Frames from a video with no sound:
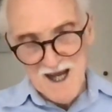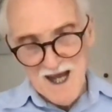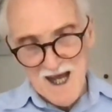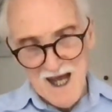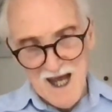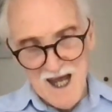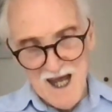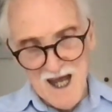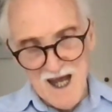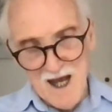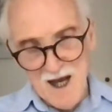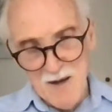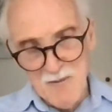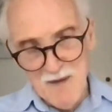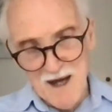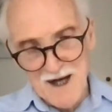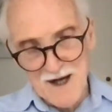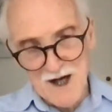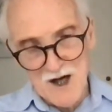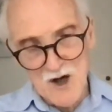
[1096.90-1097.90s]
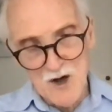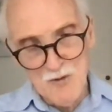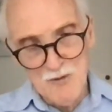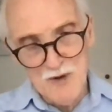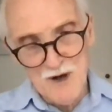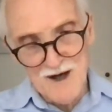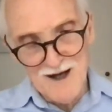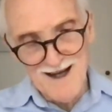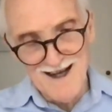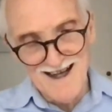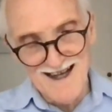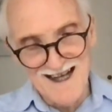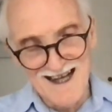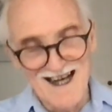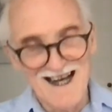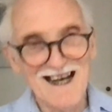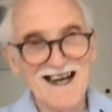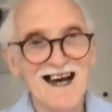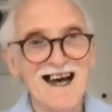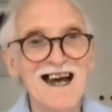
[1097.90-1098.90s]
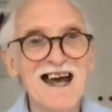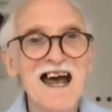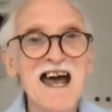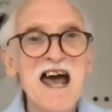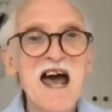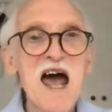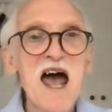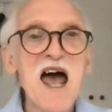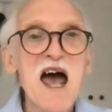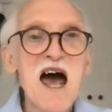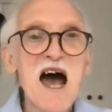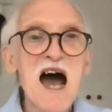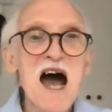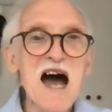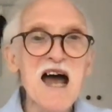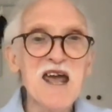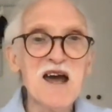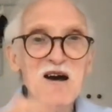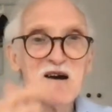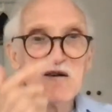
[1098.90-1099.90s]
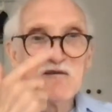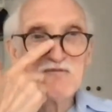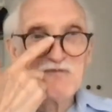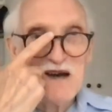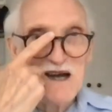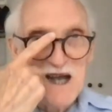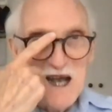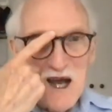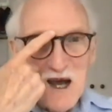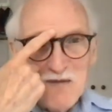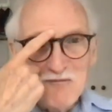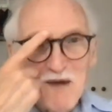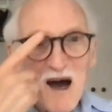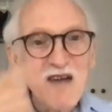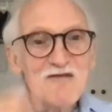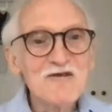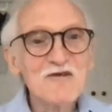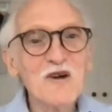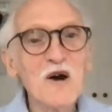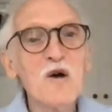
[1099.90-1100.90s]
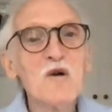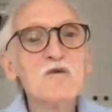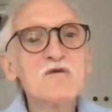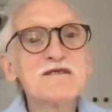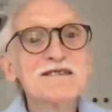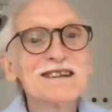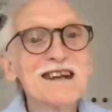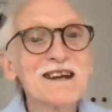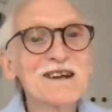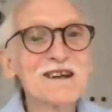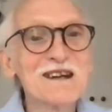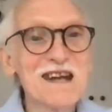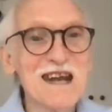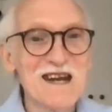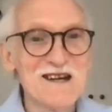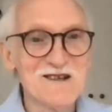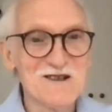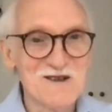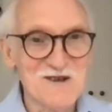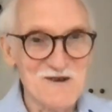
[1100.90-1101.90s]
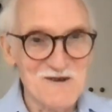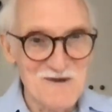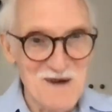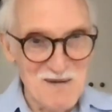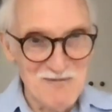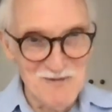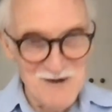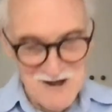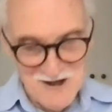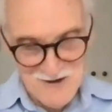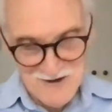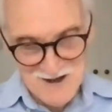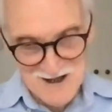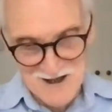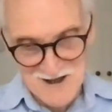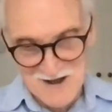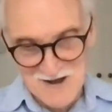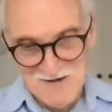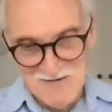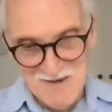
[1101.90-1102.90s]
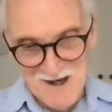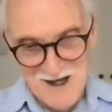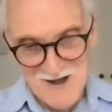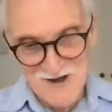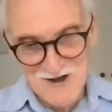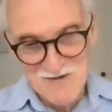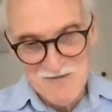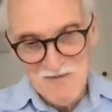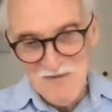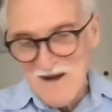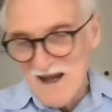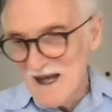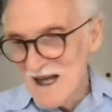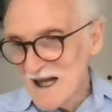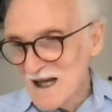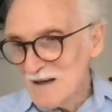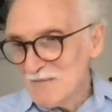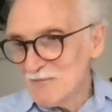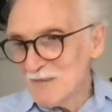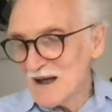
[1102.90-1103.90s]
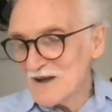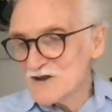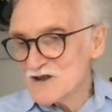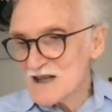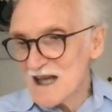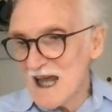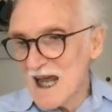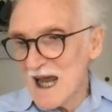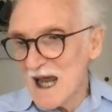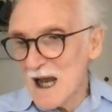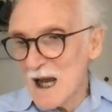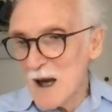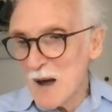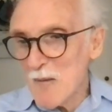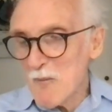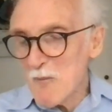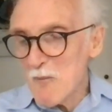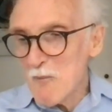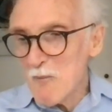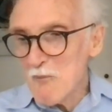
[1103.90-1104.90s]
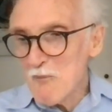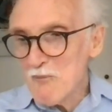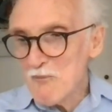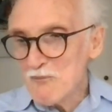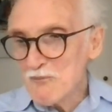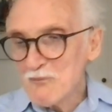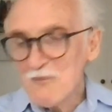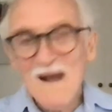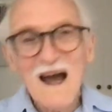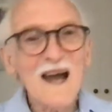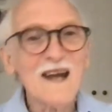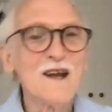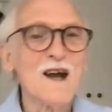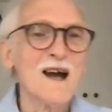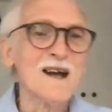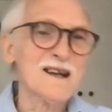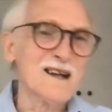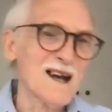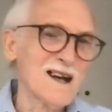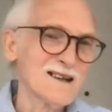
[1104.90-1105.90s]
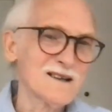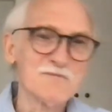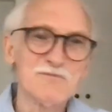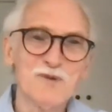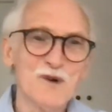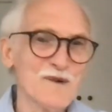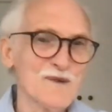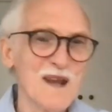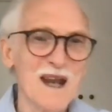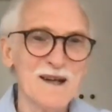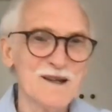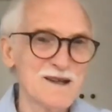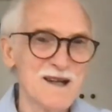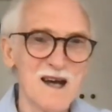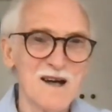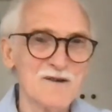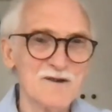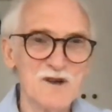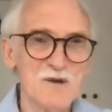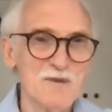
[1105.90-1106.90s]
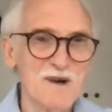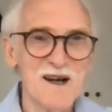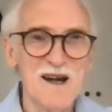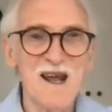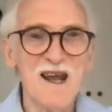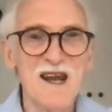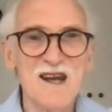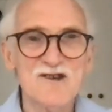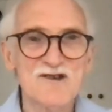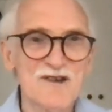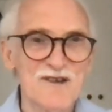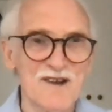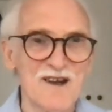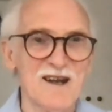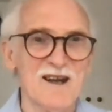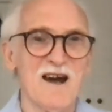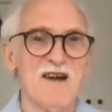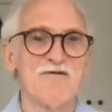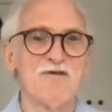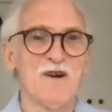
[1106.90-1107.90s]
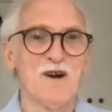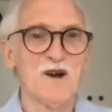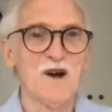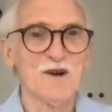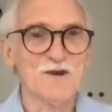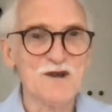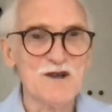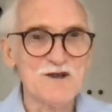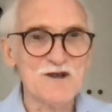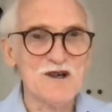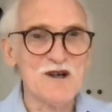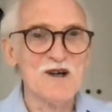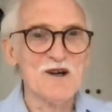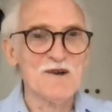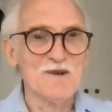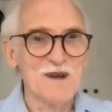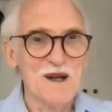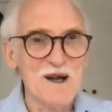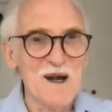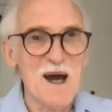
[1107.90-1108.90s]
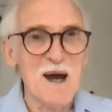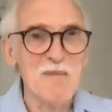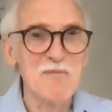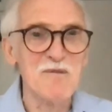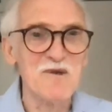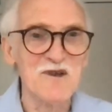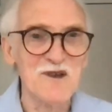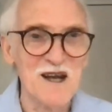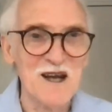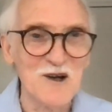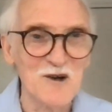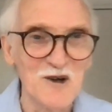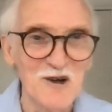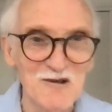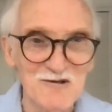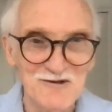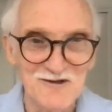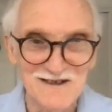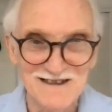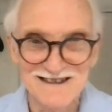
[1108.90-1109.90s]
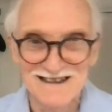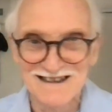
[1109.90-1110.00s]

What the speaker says: And I hope I hope my phone didn't interrupt you so much. But I can put that down to an age thing. I forgot to turn the damn thing off.